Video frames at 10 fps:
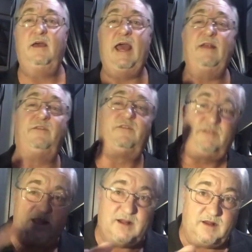and
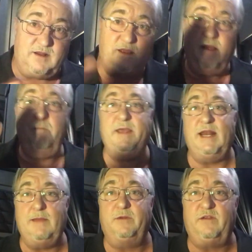still being
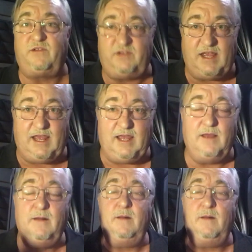able to see